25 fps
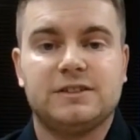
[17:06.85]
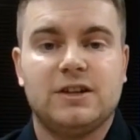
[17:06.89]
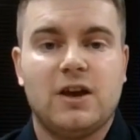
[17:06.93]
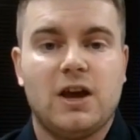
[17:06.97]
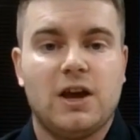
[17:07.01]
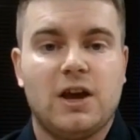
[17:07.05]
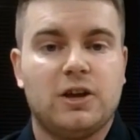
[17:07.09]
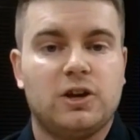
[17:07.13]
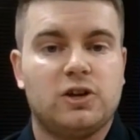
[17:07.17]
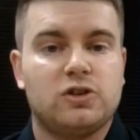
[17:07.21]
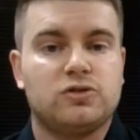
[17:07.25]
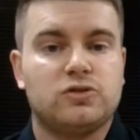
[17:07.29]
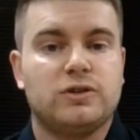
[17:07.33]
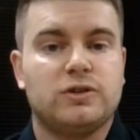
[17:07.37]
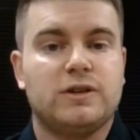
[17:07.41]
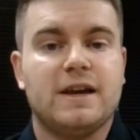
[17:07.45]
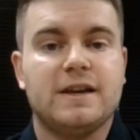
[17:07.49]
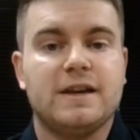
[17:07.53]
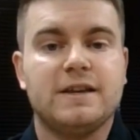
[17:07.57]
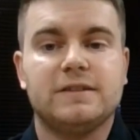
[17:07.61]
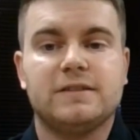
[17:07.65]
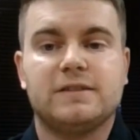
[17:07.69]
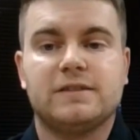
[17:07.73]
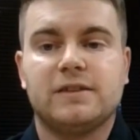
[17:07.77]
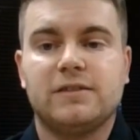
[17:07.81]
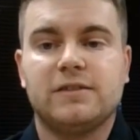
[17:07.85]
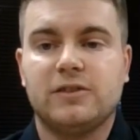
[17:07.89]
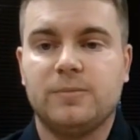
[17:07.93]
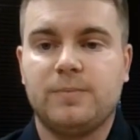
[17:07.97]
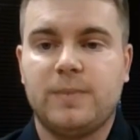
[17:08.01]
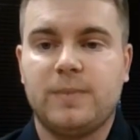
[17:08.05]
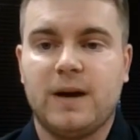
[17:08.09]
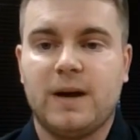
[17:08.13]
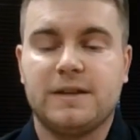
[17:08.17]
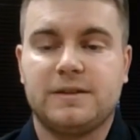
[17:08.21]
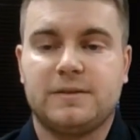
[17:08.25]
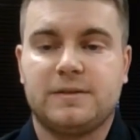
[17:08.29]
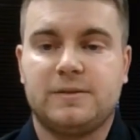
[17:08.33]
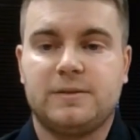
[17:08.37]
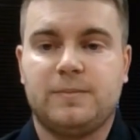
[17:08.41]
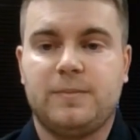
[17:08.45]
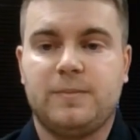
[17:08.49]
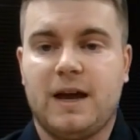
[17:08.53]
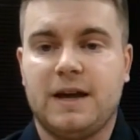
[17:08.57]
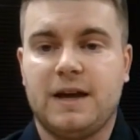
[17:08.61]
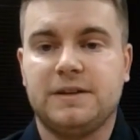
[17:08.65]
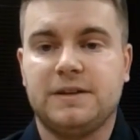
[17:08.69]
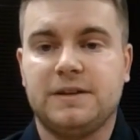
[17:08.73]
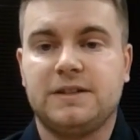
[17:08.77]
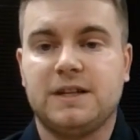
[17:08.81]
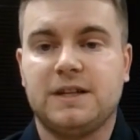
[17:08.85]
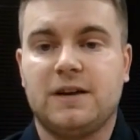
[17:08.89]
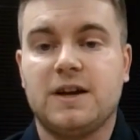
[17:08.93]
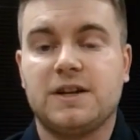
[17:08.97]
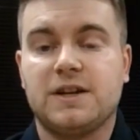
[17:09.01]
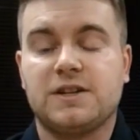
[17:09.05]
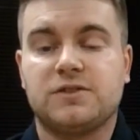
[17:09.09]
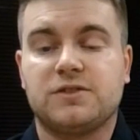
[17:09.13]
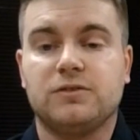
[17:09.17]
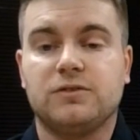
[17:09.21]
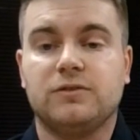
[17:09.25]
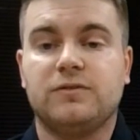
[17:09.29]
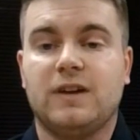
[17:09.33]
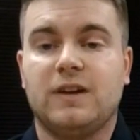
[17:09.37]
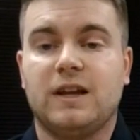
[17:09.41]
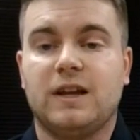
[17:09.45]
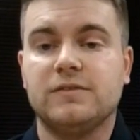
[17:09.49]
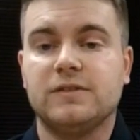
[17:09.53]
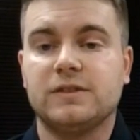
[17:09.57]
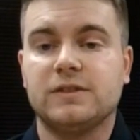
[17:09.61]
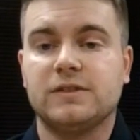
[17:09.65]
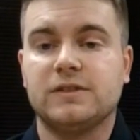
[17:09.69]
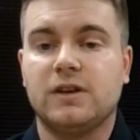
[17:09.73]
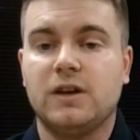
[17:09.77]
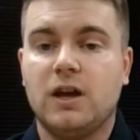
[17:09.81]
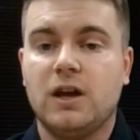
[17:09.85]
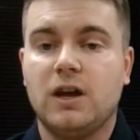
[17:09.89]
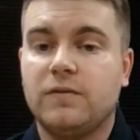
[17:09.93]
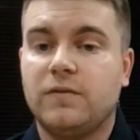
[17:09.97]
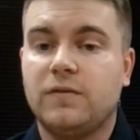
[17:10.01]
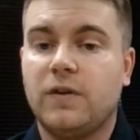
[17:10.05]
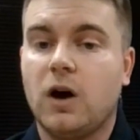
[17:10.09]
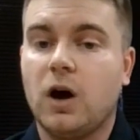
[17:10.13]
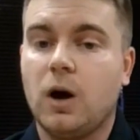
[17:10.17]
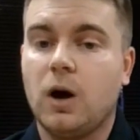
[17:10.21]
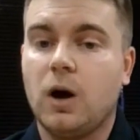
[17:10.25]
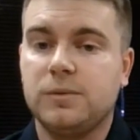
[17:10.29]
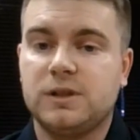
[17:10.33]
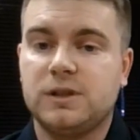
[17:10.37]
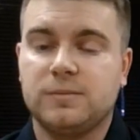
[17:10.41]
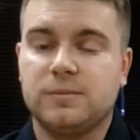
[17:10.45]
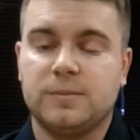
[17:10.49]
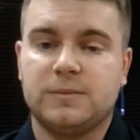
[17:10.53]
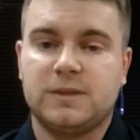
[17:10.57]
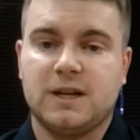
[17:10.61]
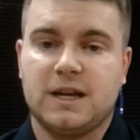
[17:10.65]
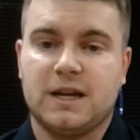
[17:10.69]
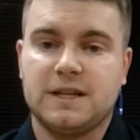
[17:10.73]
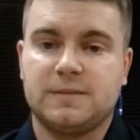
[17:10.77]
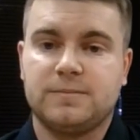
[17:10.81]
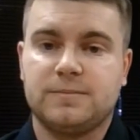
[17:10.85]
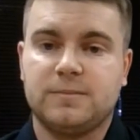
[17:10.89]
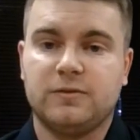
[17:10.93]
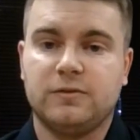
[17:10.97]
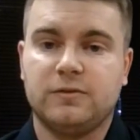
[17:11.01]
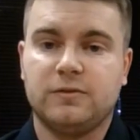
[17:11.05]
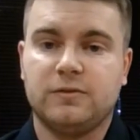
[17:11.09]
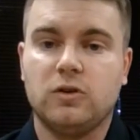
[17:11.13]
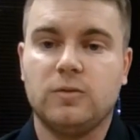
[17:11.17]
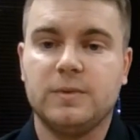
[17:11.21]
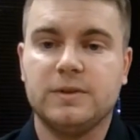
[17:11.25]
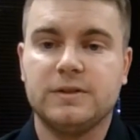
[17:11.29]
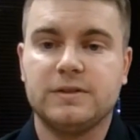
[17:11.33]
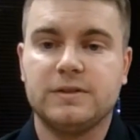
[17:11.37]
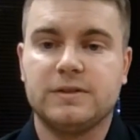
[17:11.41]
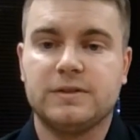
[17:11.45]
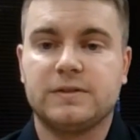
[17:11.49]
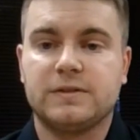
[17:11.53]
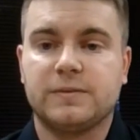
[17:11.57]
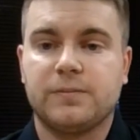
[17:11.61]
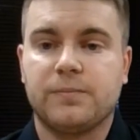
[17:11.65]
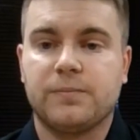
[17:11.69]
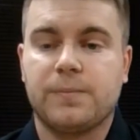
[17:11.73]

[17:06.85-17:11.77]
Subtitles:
and create the best paired directional flavours for optimum taste performance.